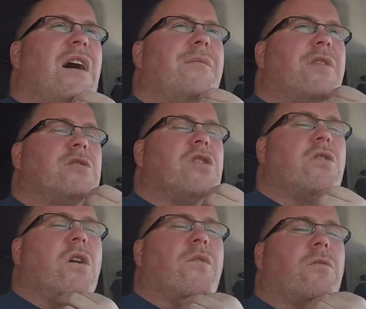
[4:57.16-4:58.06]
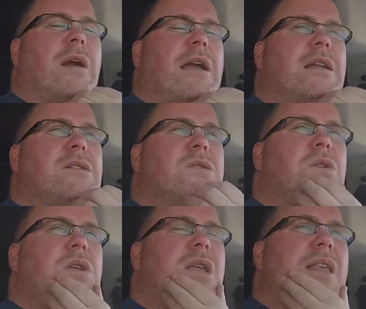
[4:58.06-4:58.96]
their turnover rate
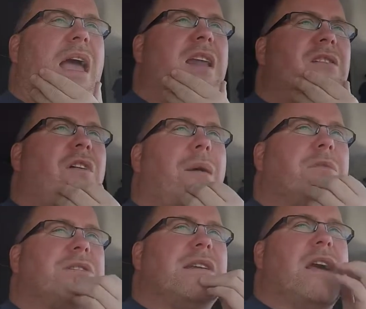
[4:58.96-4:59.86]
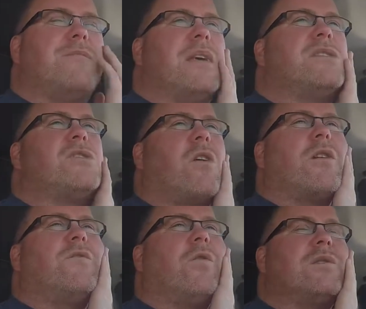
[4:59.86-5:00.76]
85% of them that
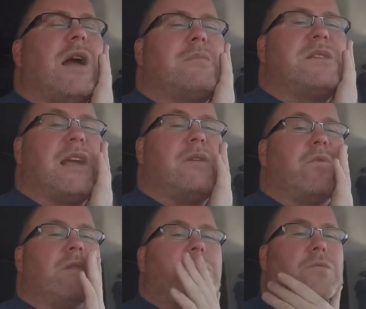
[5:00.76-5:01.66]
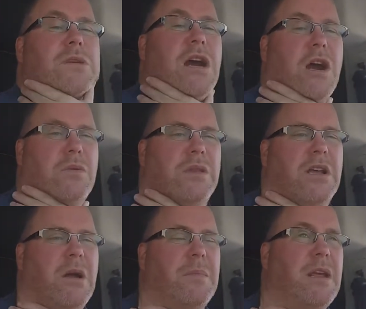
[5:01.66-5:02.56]
started full-time stayed with them and retired with the
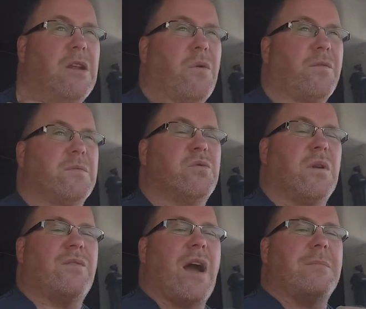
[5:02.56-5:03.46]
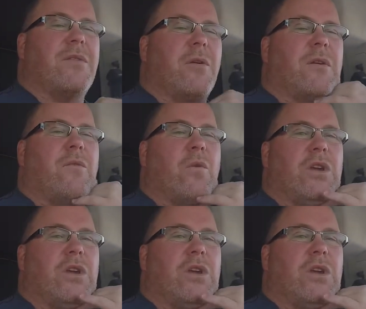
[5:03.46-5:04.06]
company, anywhere from 25 to 34